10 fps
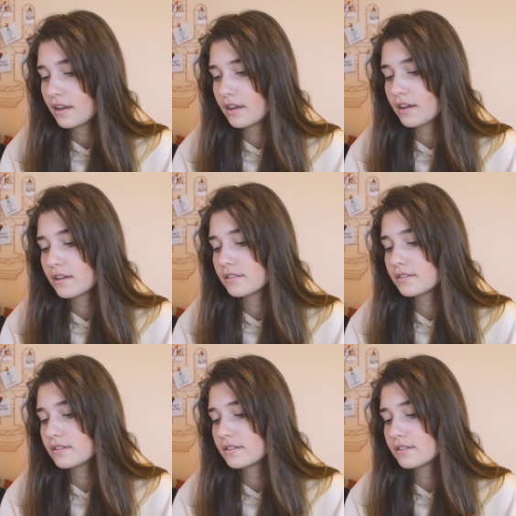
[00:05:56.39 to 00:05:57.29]

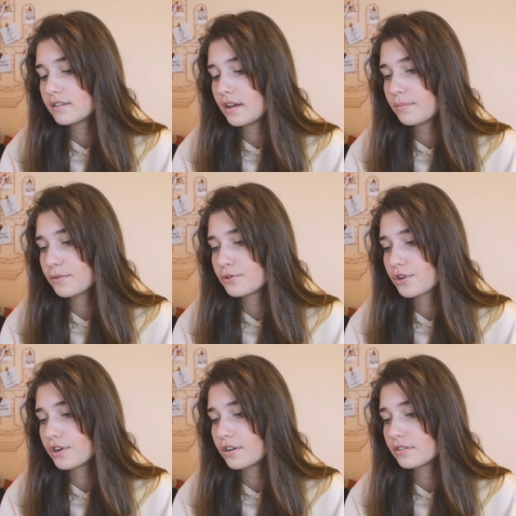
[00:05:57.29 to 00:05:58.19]
and
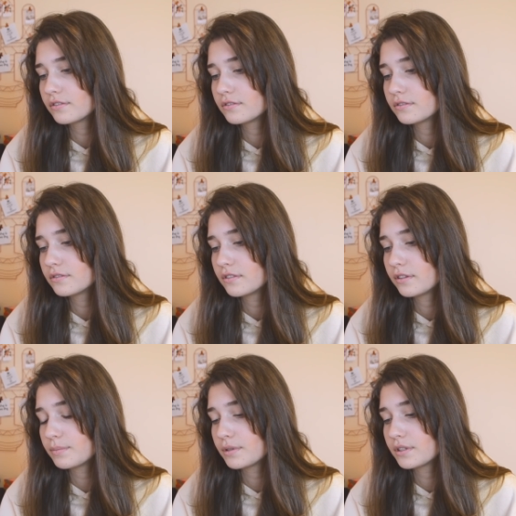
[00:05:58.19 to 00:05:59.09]
temperature,
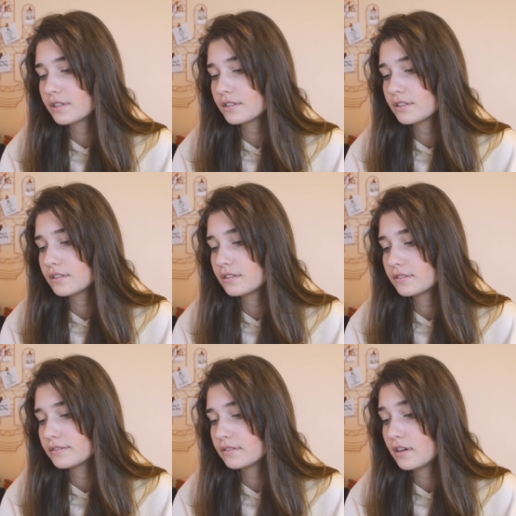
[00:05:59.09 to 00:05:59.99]
I put it
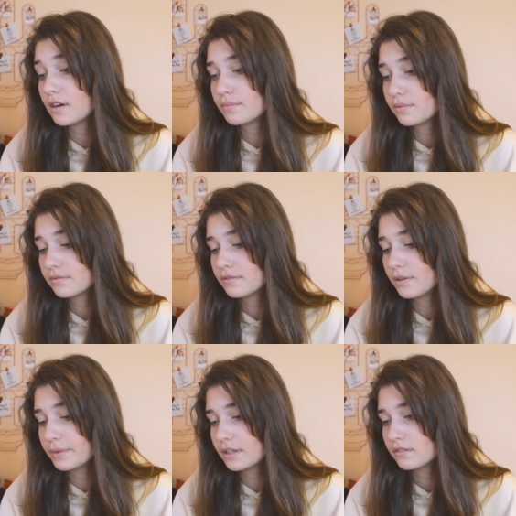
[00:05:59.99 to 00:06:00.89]
up
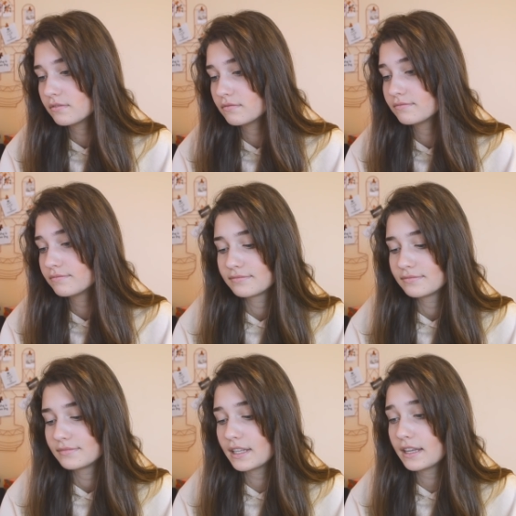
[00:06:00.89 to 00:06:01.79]
a bit.
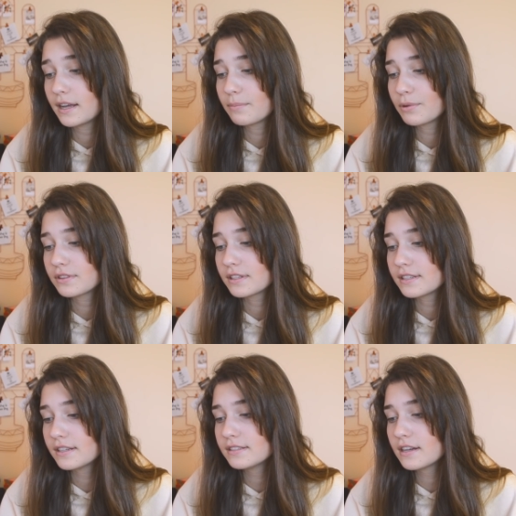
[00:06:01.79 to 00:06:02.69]
Then I put the tint